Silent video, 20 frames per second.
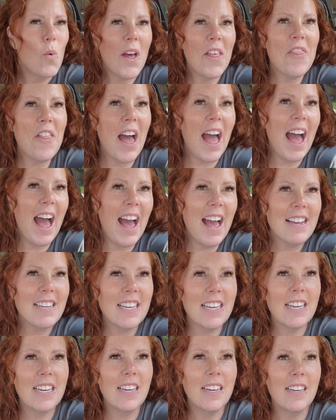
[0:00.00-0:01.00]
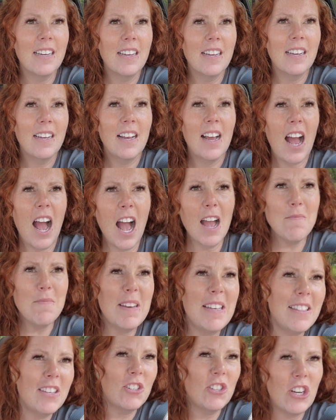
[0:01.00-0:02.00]
What the heck?
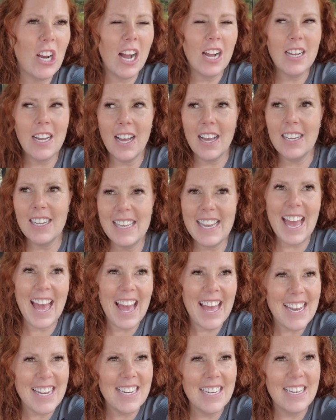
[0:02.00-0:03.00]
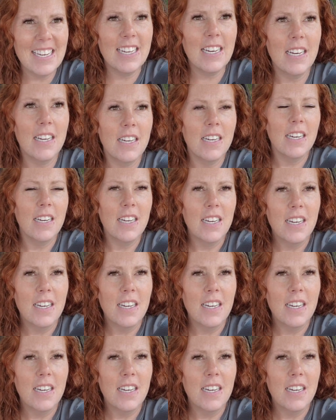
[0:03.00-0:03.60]
I'm in the truck again.